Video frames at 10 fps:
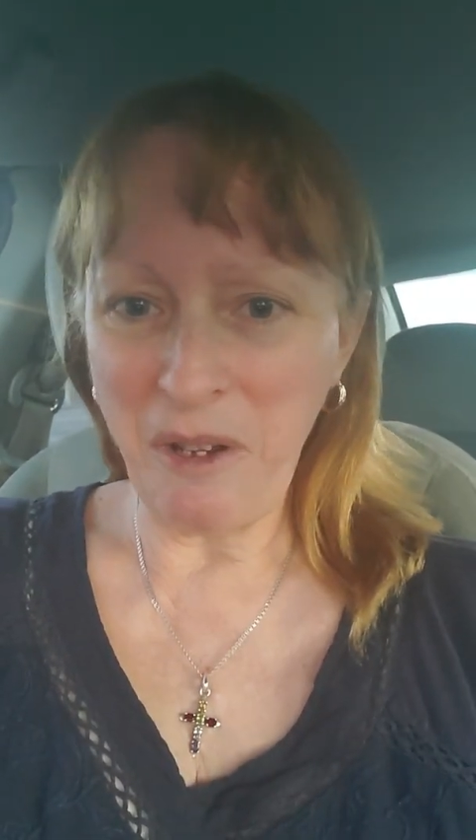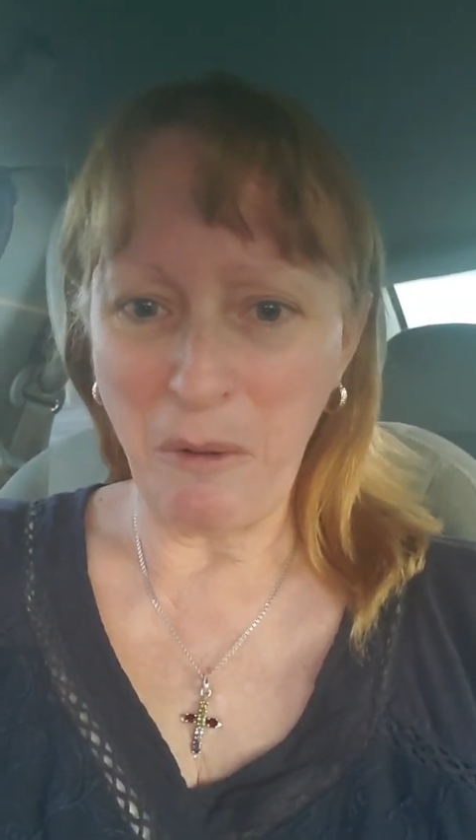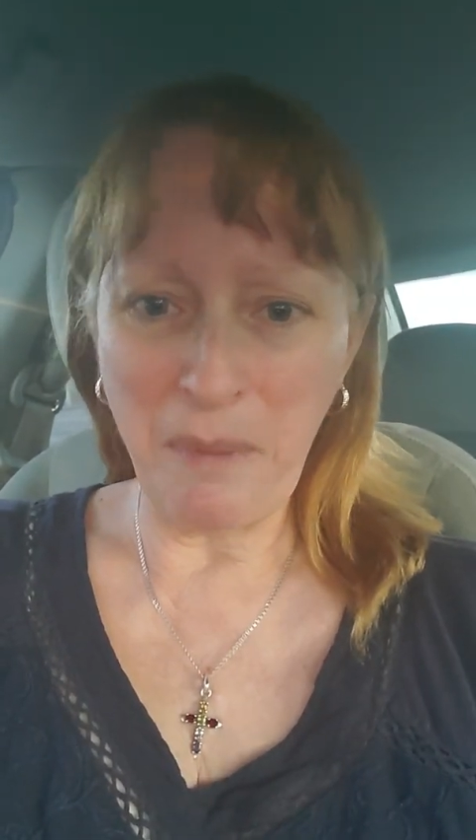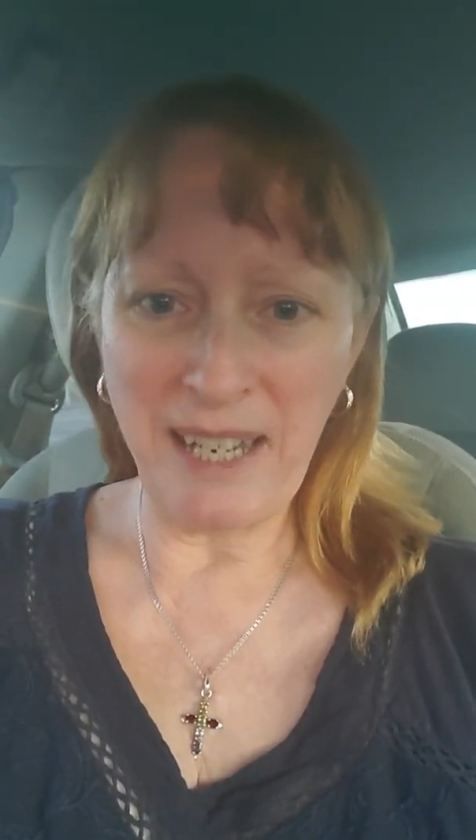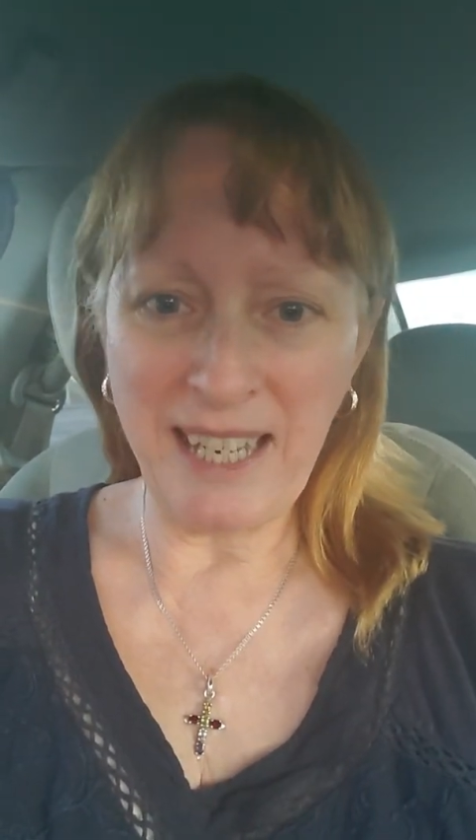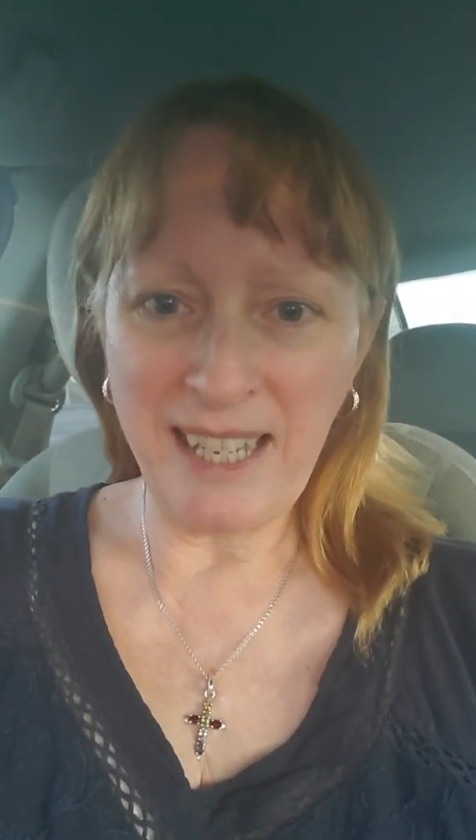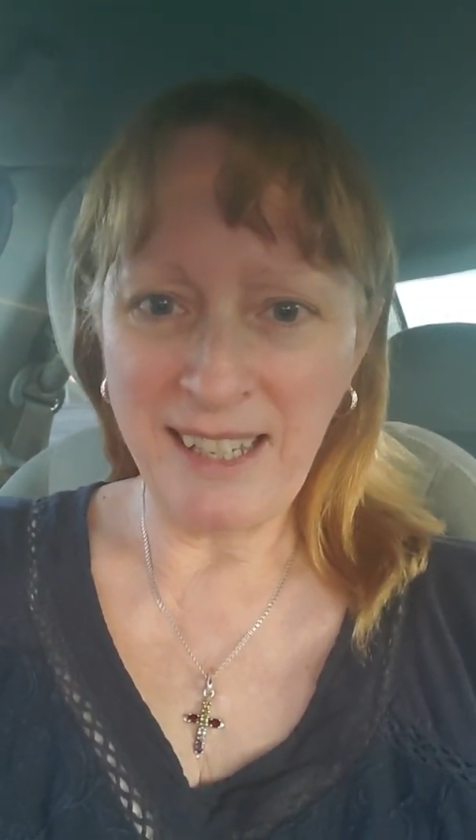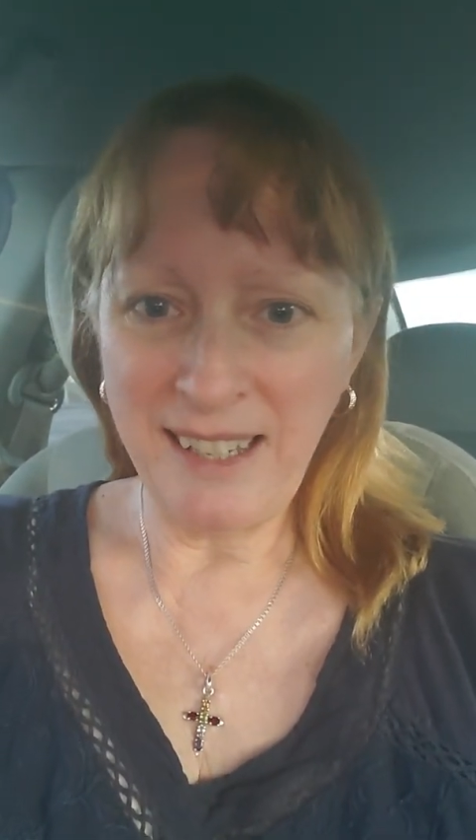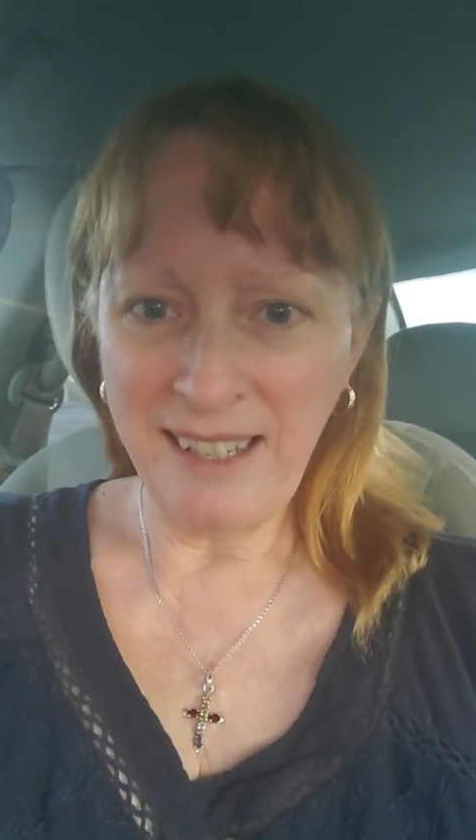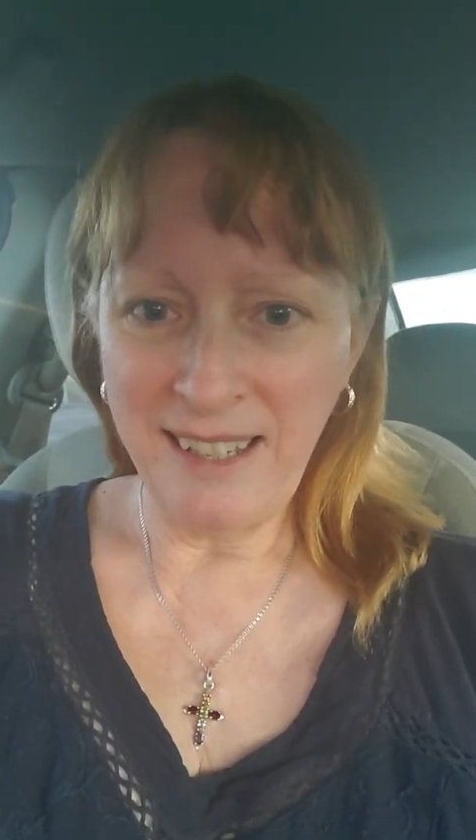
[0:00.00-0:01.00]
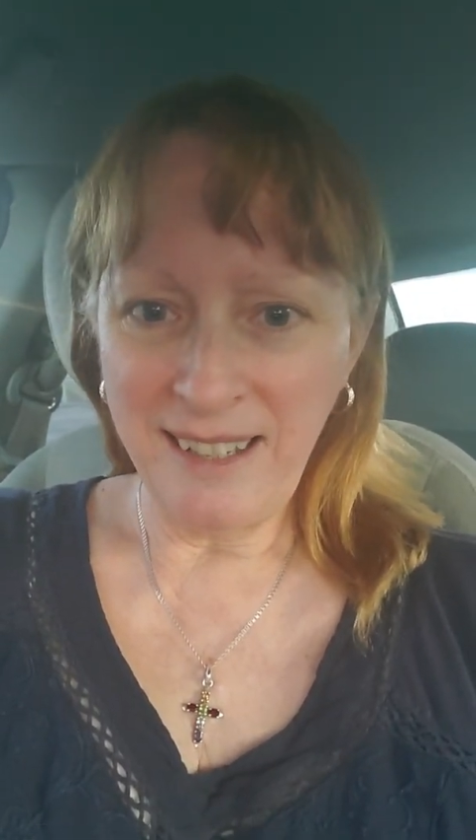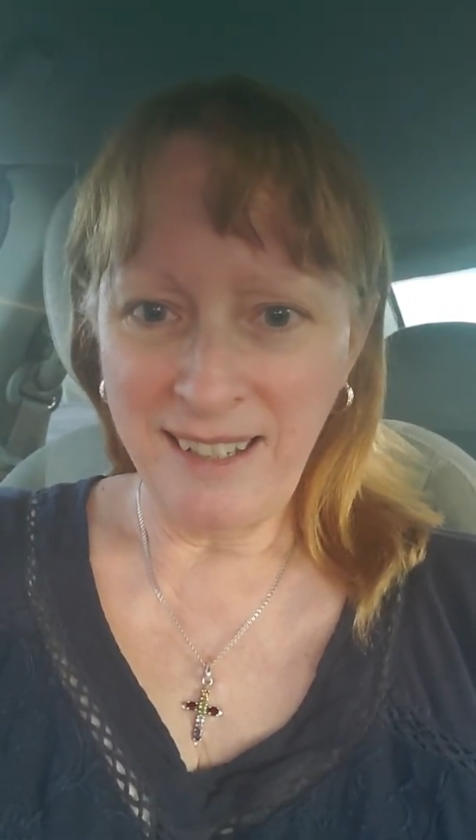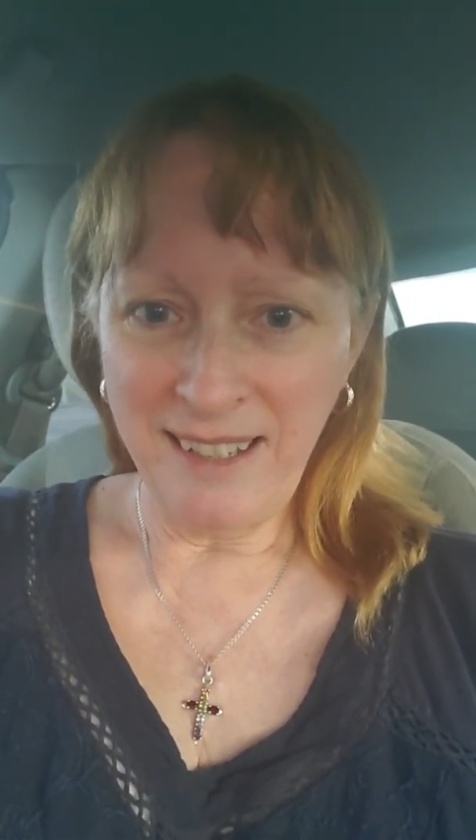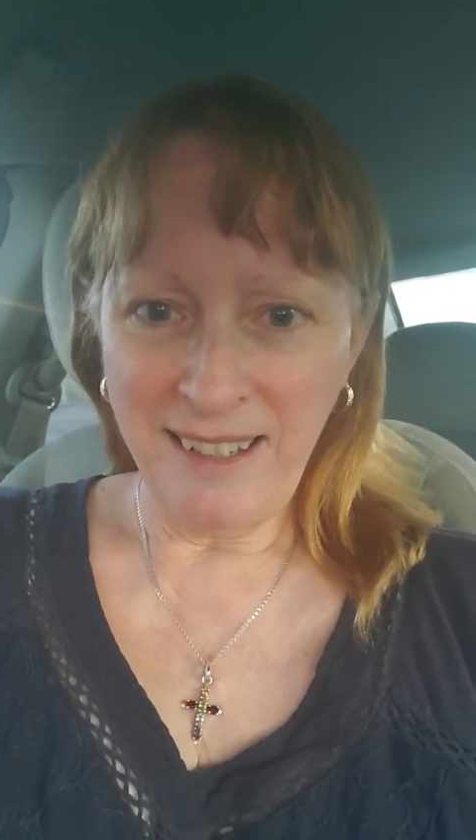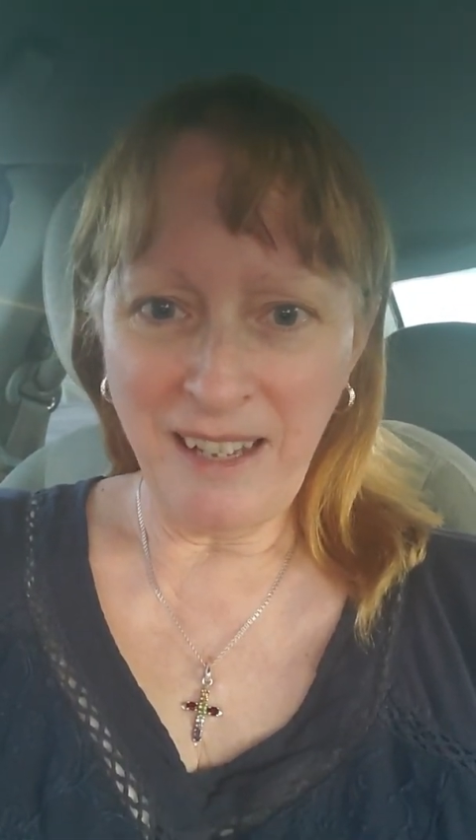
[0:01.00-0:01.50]
nobody.
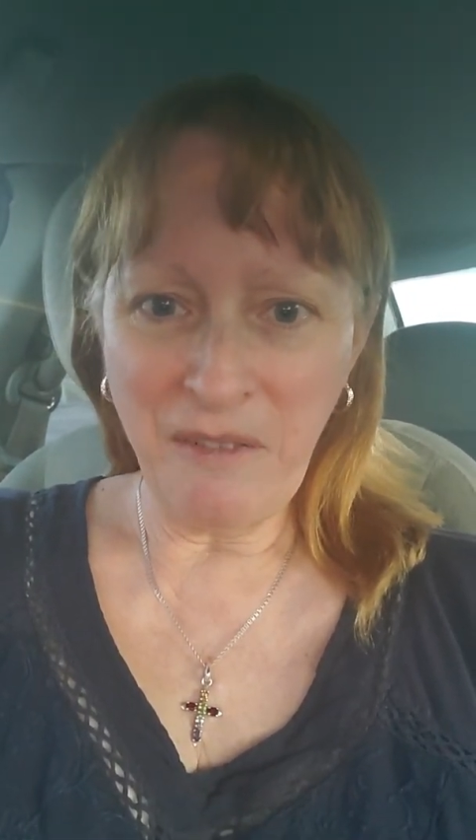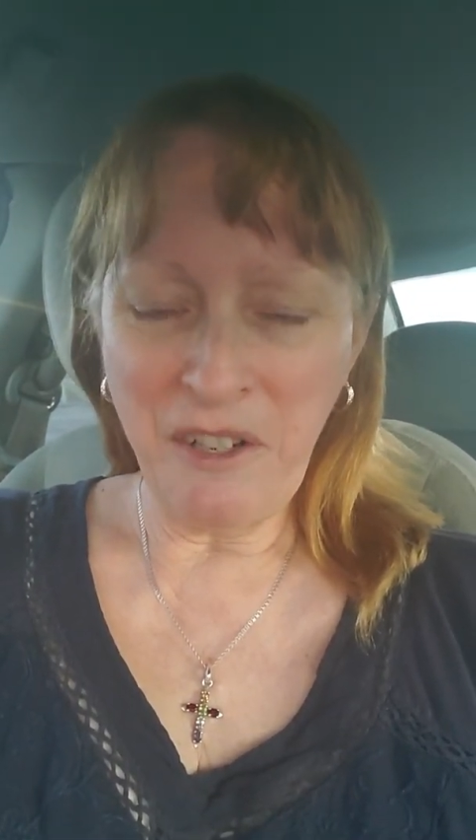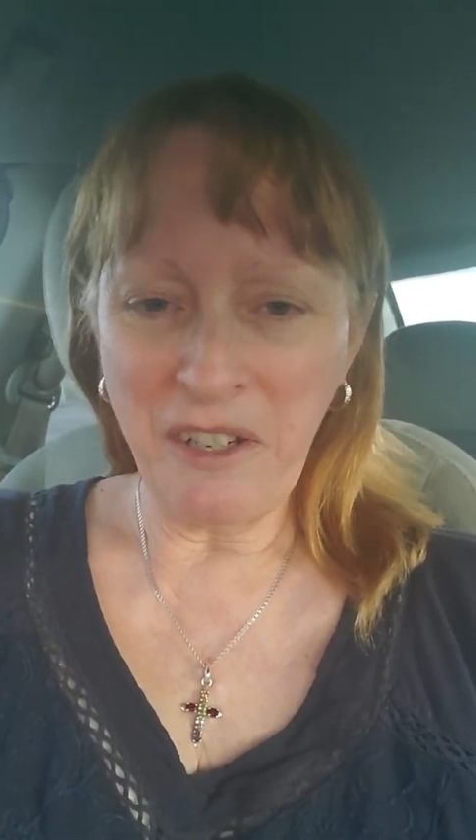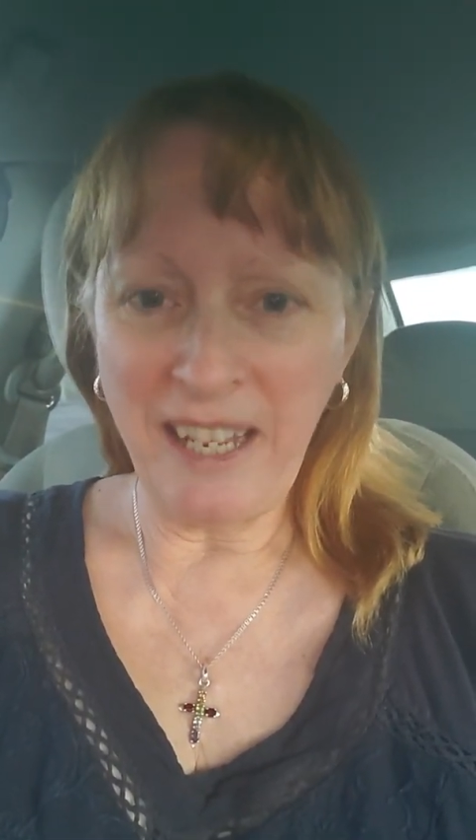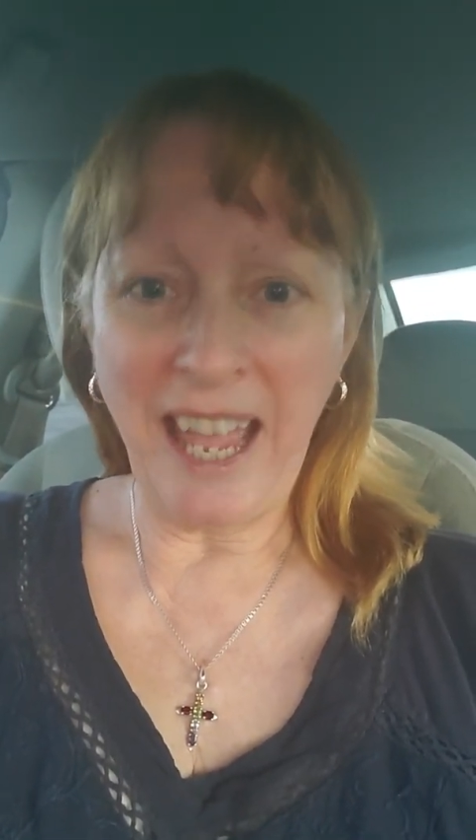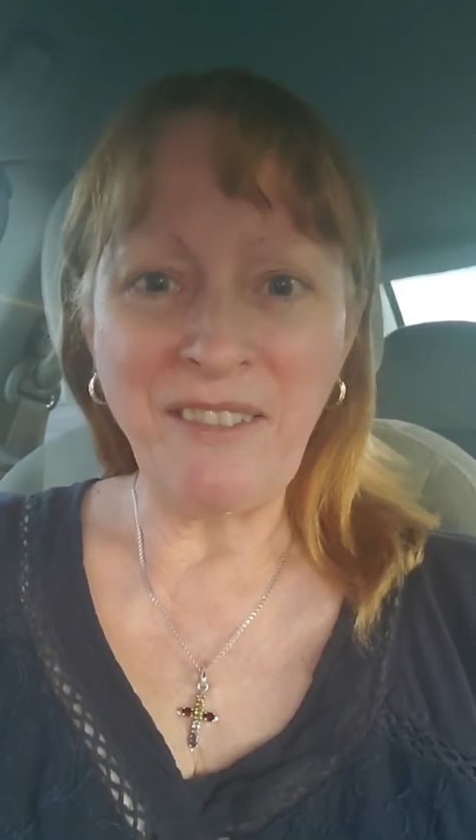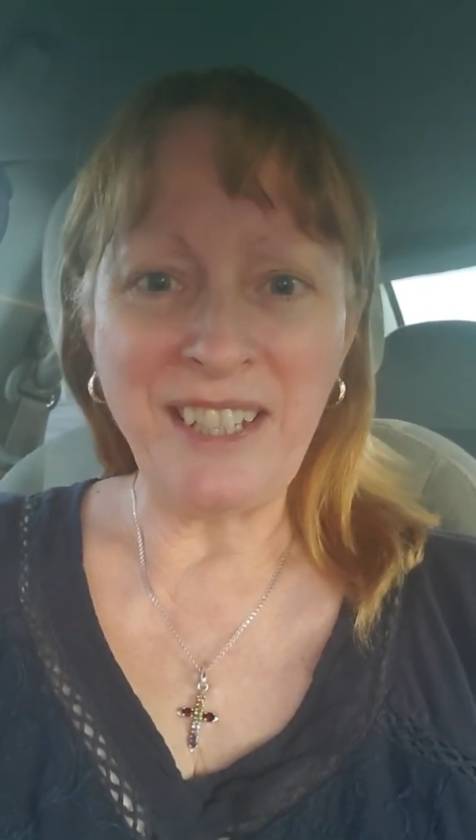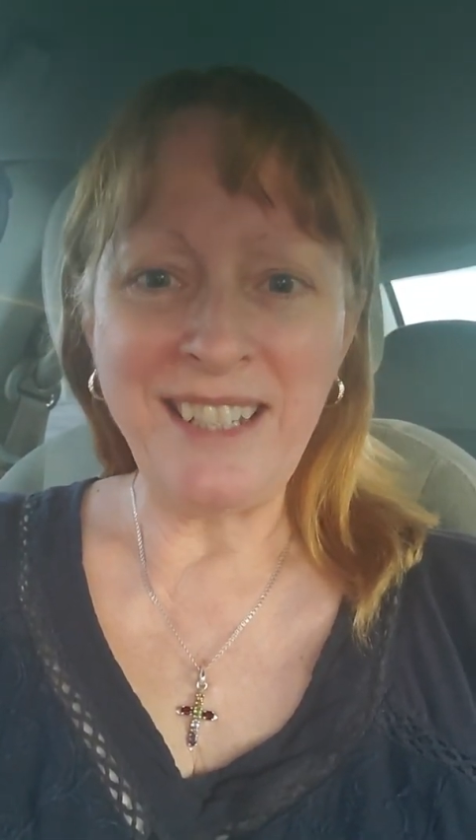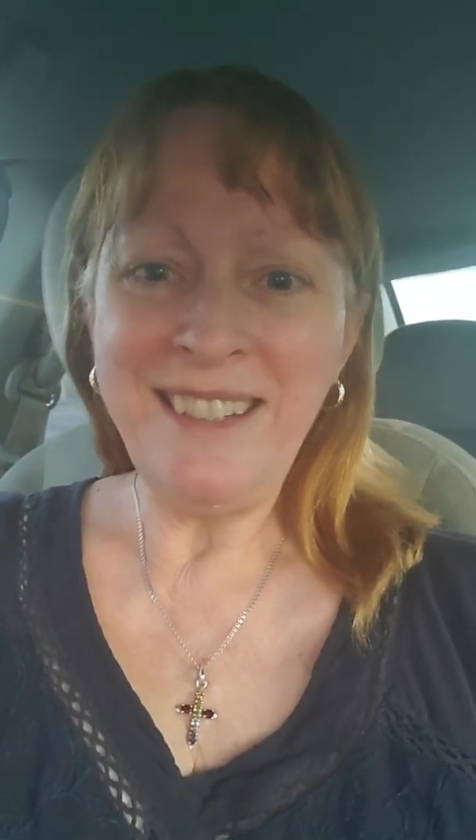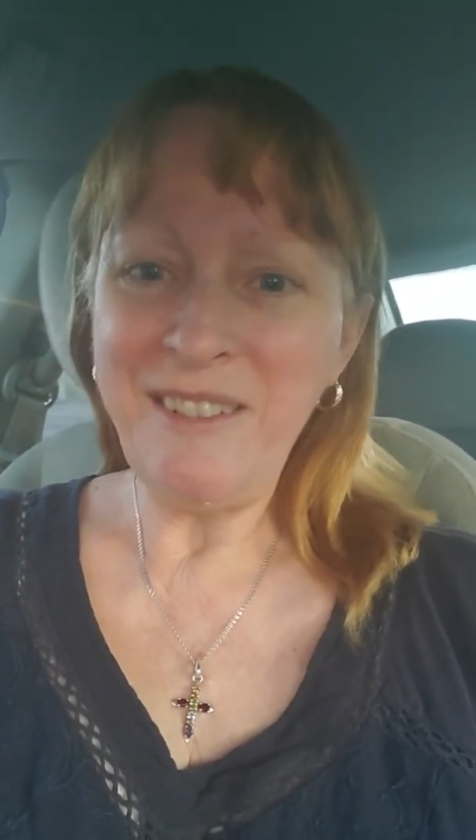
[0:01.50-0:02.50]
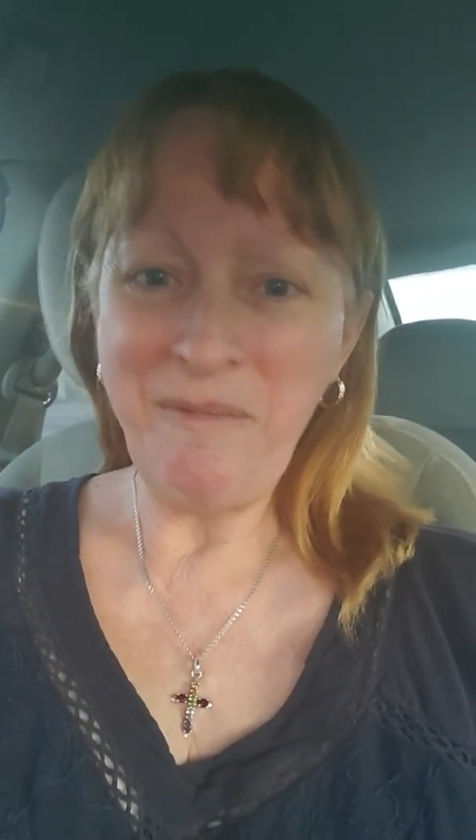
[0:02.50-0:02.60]
Governor Gavin,